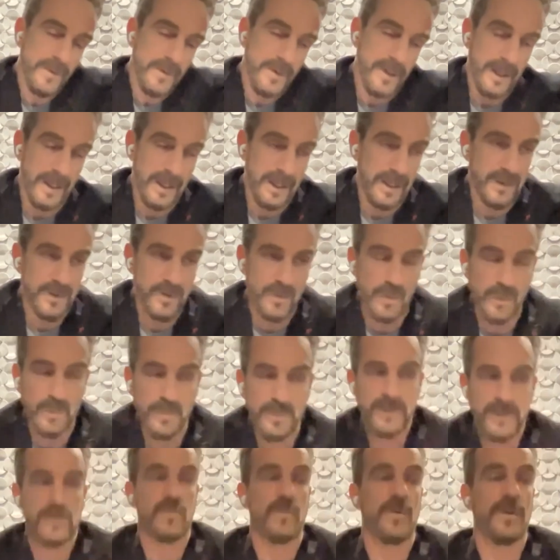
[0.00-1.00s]
you would be
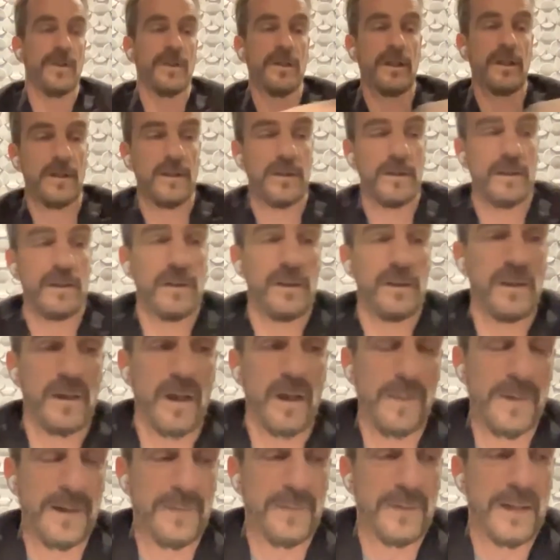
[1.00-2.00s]
doing the. I mean,
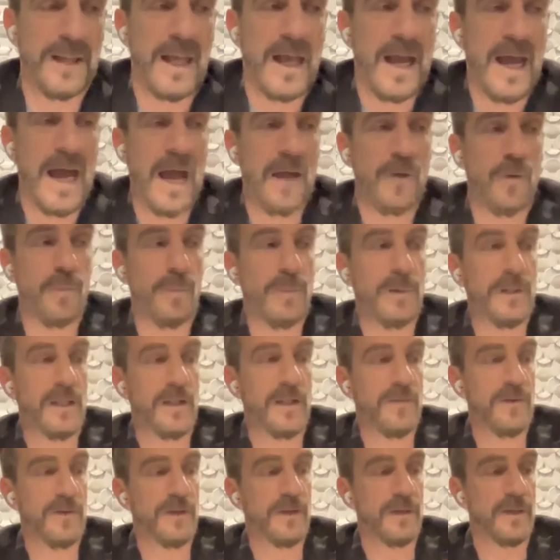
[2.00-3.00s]
I don't believe in
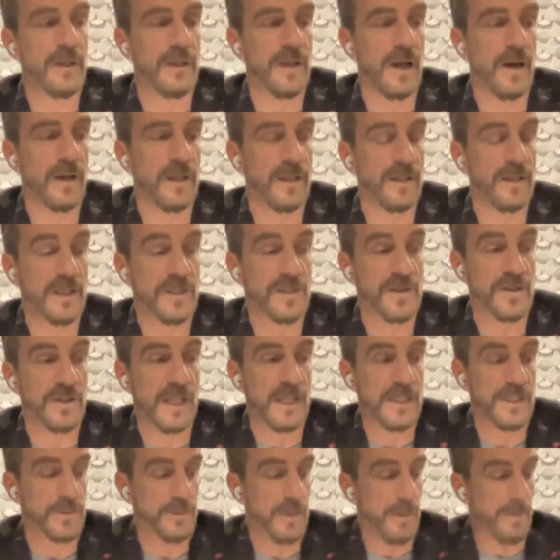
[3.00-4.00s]
in architecture that's
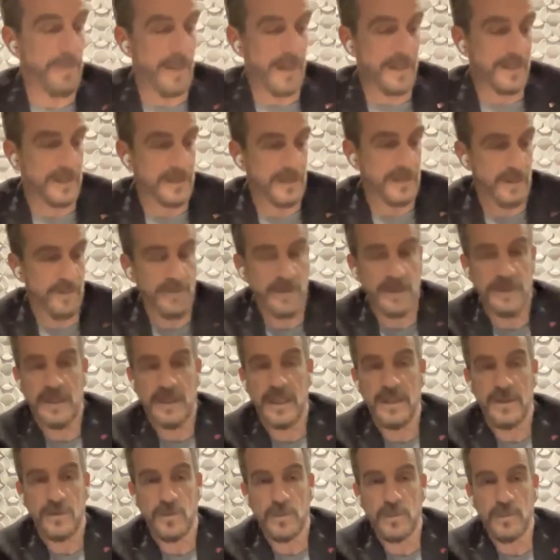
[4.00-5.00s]
repetitive and that you
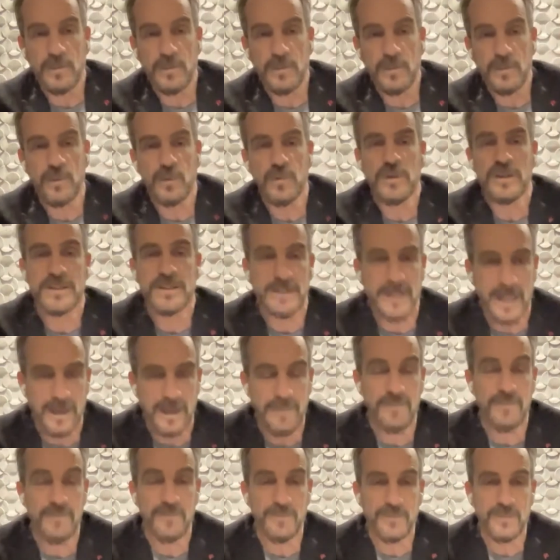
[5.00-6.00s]
do the same
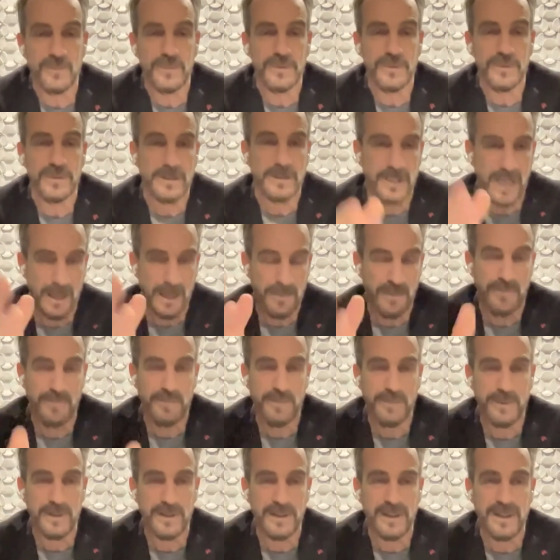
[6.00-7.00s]
type of
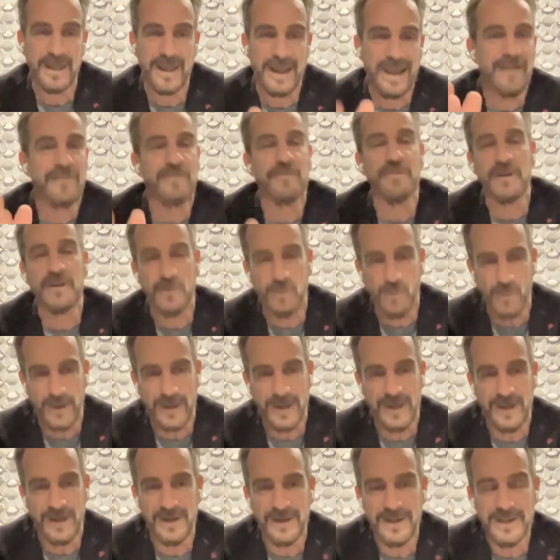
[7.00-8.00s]
building everywhere,
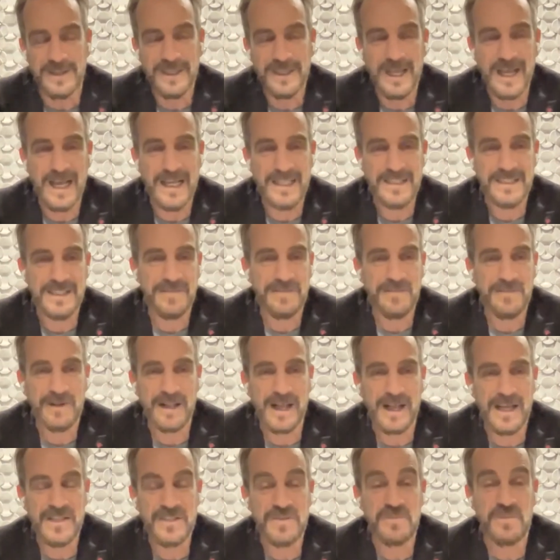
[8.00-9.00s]
as if clients
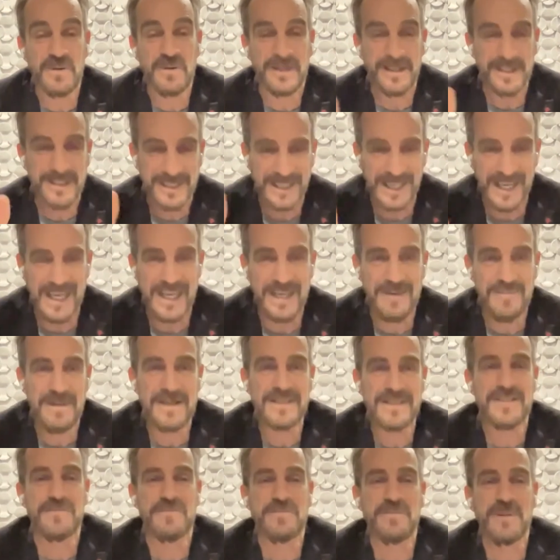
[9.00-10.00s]
were the same, as if
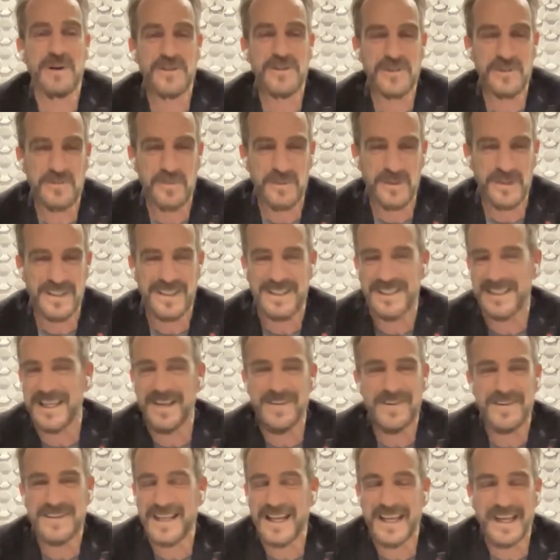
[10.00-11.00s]
budgets were the same. It's
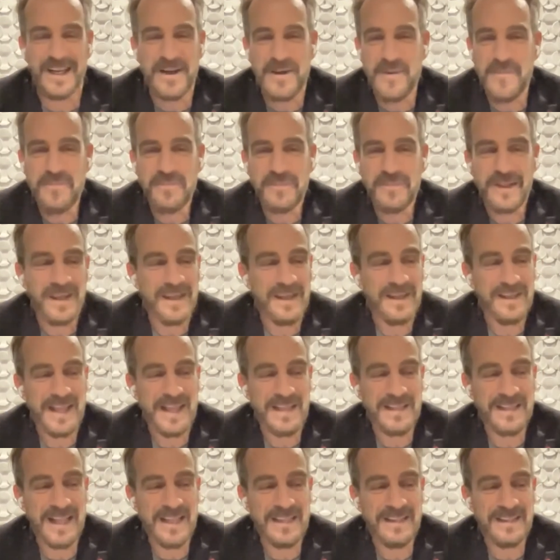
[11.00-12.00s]
like that that
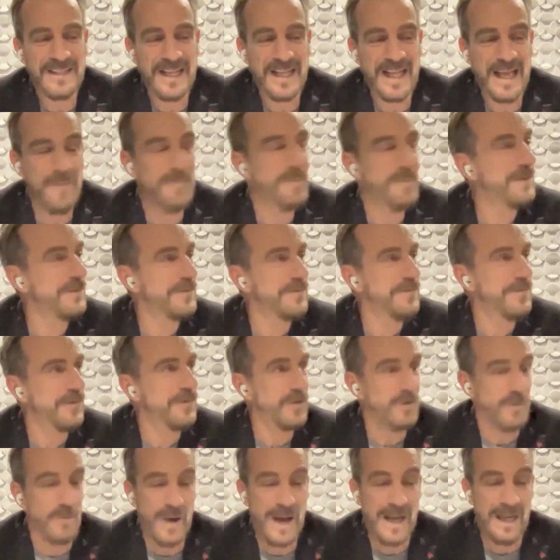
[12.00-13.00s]
that happened for a
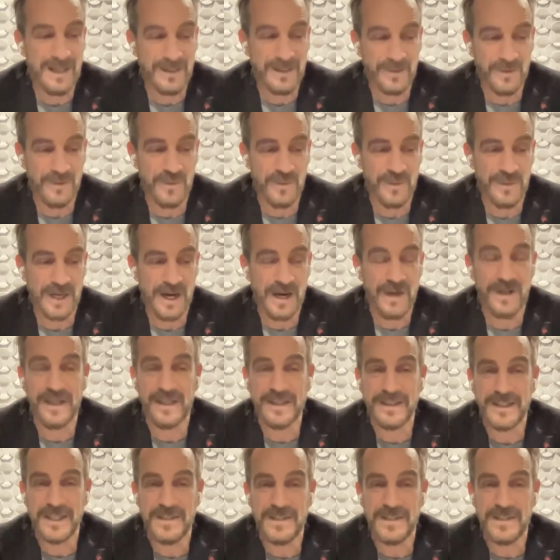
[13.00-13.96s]
while, no, when architects